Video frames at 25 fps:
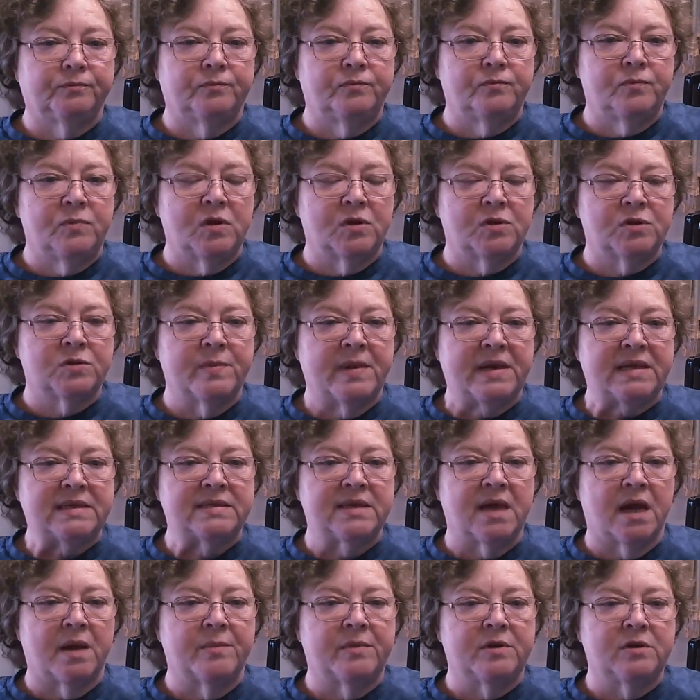And there's my
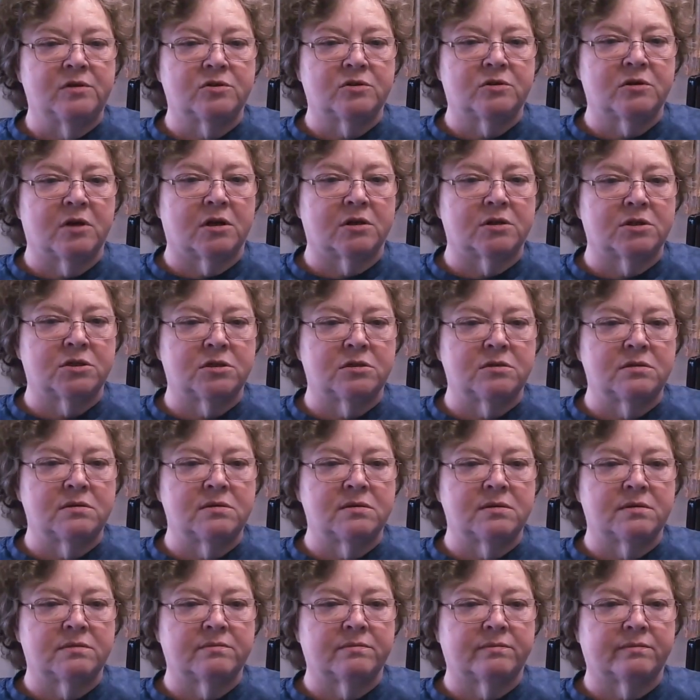assignment
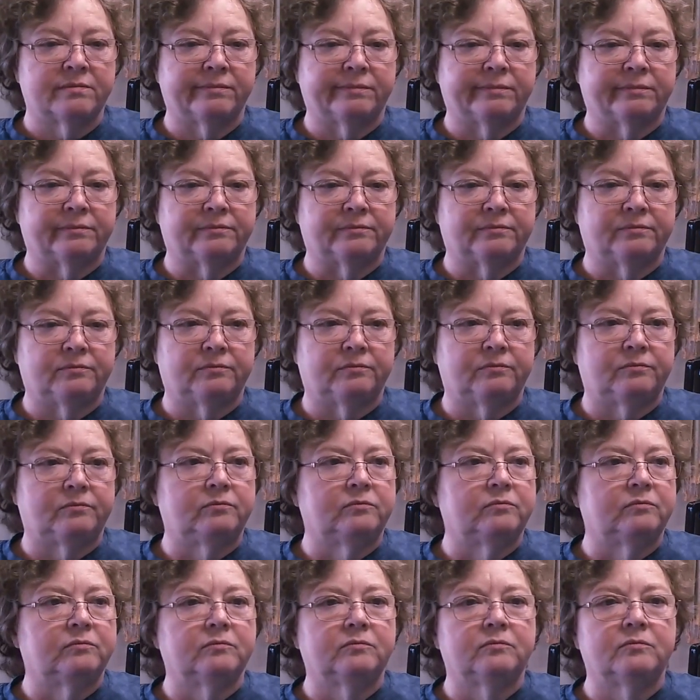instructions.
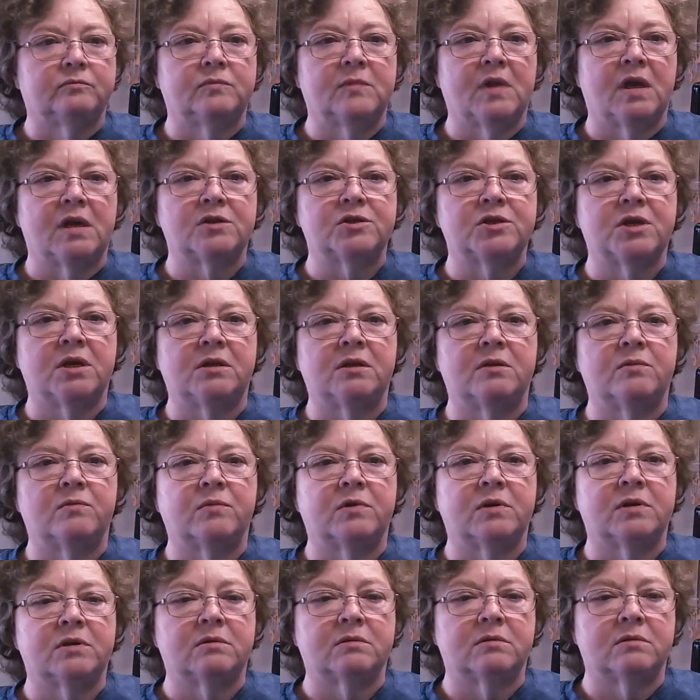Actually, I didn't
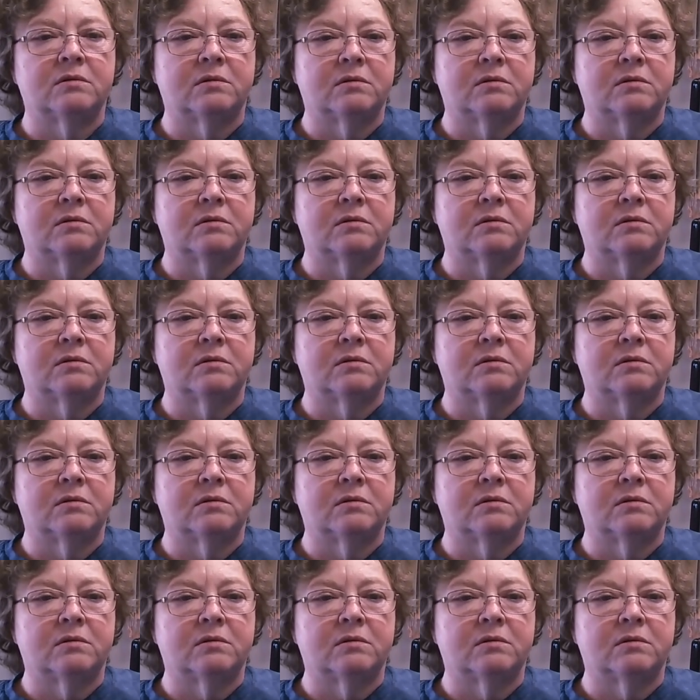want